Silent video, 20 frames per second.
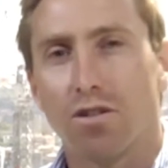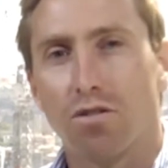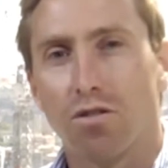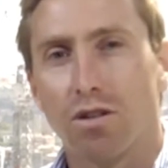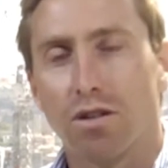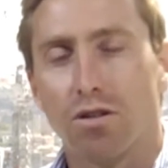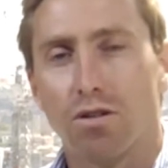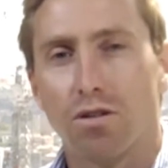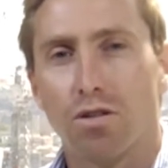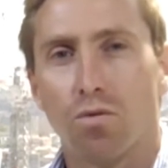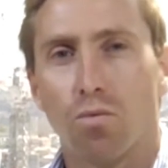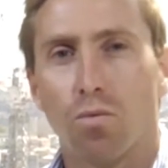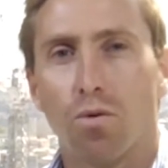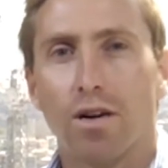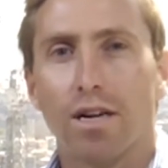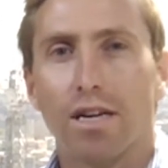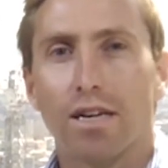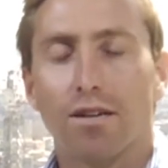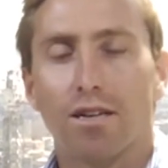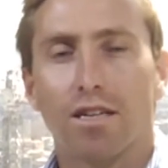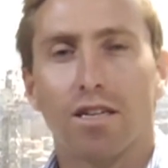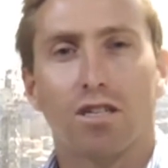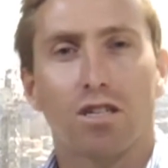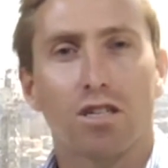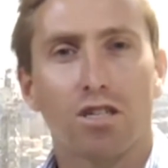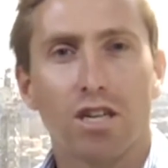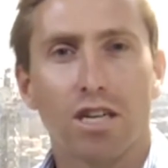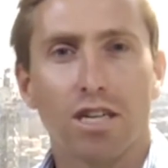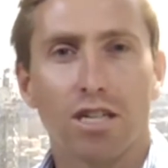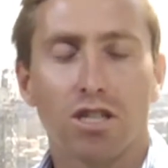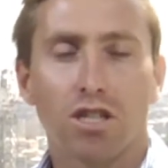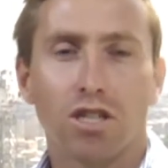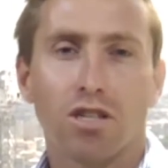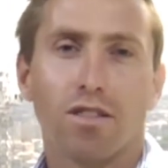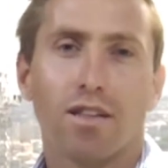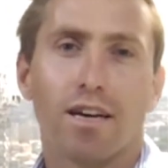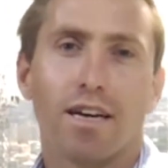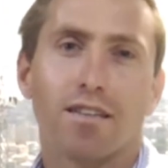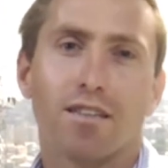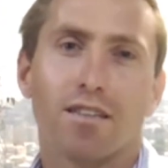earlier in the week and a
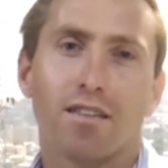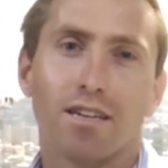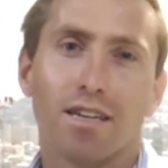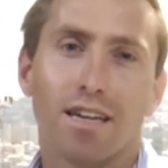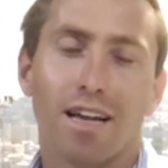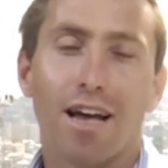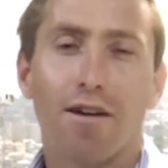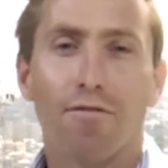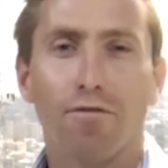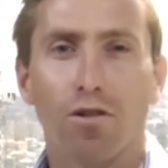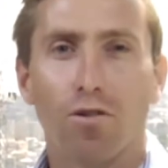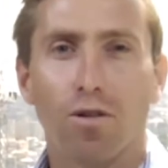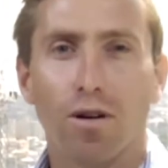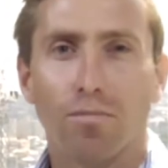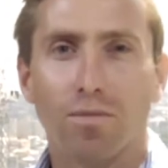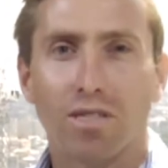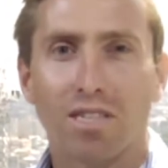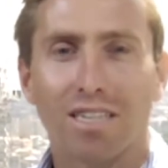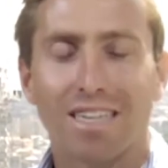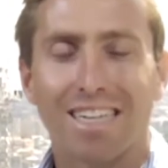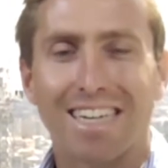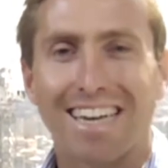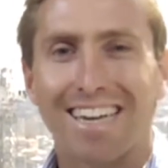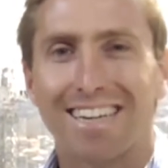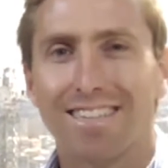suggestion that the FOMC